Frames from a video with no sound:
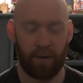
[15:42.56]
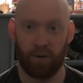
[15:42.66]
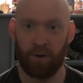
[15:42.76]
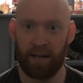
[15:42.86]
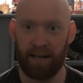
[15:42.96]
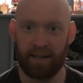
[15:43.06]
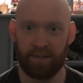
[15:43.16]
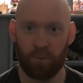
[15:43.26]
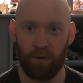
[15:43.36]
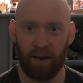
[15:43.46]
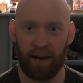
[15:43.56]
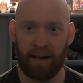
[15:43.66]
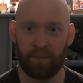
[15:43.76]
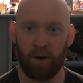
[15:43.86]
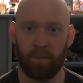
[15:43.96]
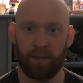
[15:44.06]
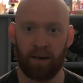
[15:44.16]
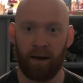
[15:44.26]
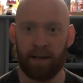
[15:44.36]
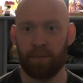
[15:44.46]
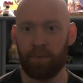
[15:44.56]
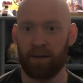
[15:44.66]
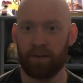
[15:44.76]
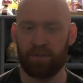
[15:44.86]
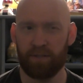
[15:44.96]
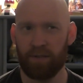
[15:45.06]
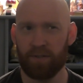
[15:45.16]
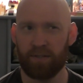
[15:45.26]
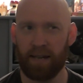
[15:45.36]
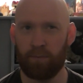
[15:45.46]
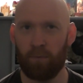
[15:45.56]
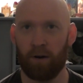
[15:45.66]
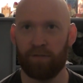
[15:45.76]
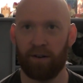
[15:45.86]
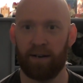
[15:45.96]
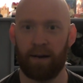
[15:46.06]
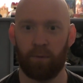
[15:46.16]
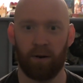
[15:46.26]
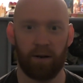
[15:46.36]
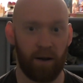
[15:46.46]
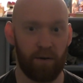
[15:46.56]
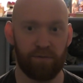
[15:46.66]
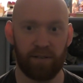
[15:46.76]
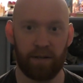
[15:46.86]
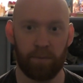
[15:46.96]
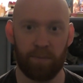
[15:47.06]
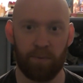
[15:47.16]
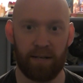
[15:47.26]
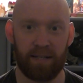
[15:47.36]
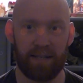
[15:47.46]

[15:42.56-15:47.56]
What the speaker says: good it is, what the lag might be like, but if it's on the same Wi-Fi network, hopefully it'll be pretty